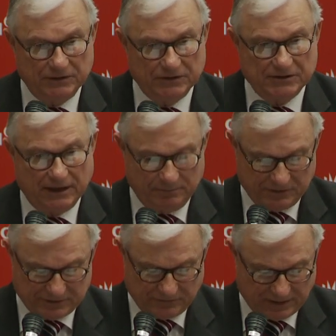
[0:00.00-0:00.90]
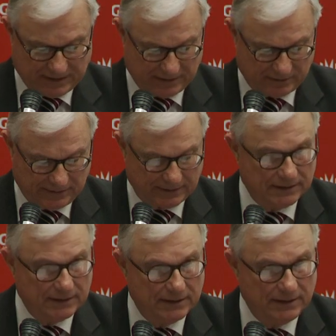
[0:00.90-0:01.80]
into segments of the Catholic
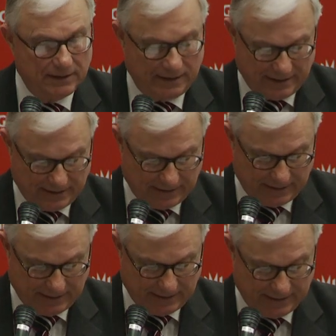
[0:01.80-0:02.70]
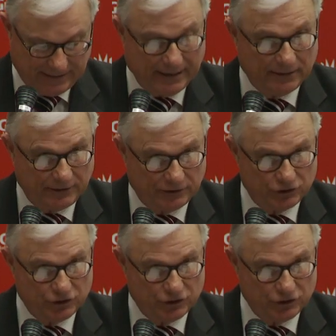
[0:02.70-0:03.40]
and Anglican